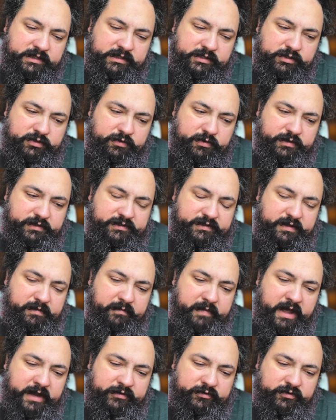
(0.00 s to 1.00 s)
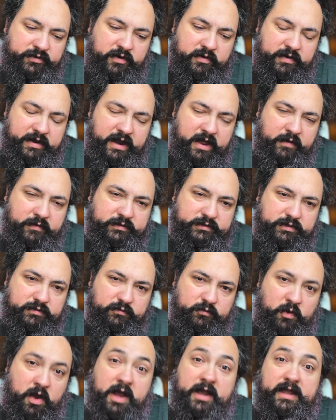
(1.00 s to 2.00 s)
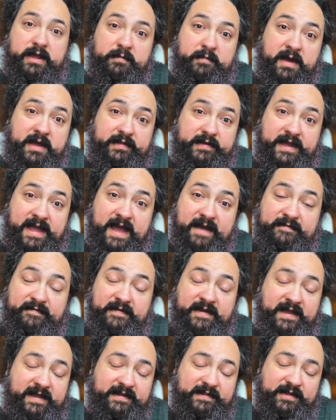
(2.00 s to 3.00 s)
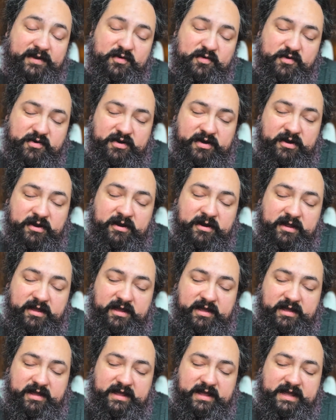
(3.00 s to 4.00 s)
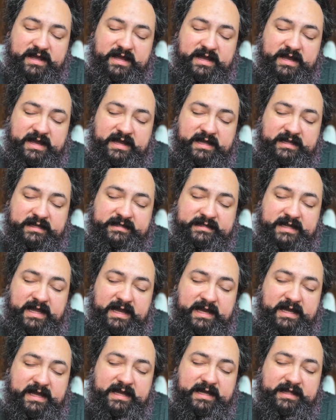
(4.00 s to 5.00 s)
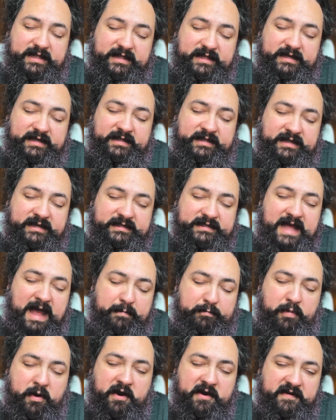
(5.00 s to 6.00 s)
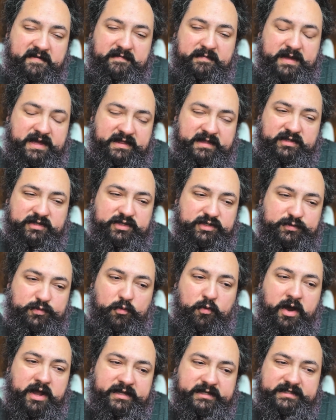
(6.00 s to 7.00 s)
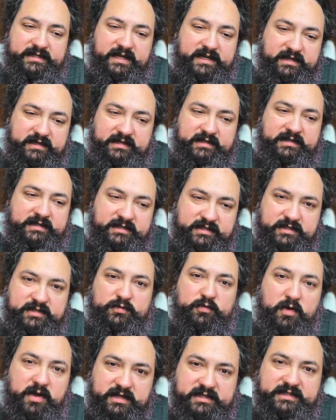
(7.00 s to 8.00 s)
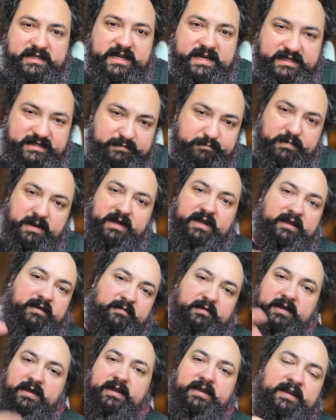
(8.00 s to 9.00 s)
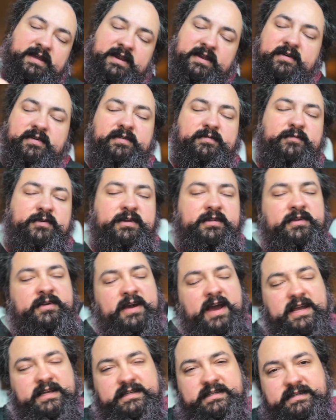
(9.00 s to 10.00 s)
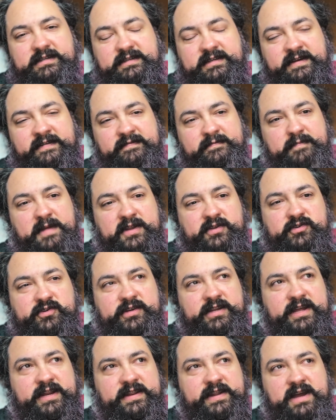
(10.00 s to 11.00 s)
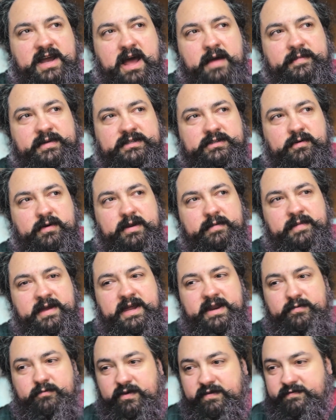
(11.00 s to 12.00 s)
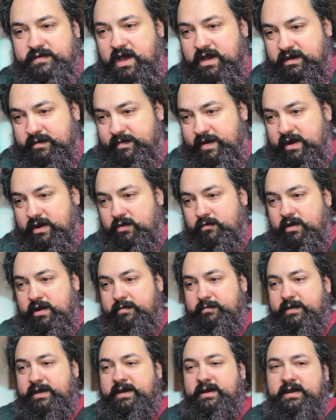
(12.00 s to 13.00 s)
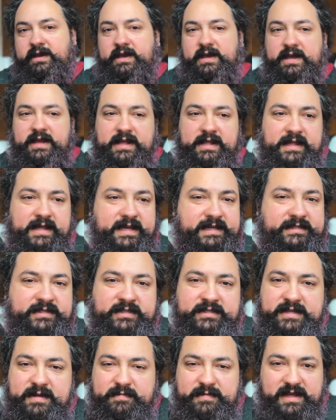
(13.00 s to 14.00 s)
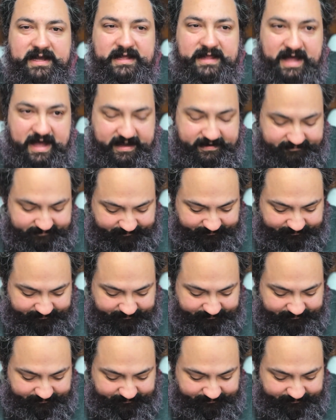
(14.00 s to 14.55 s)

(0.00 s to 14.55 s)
towards the metro and I was walking by the cafe in the corner, it's like there's that part of me that just wants it. It's bugging me, and you guys have mentioned it in the comments quite a bit, and we've talked about it quite a bit. It's just something that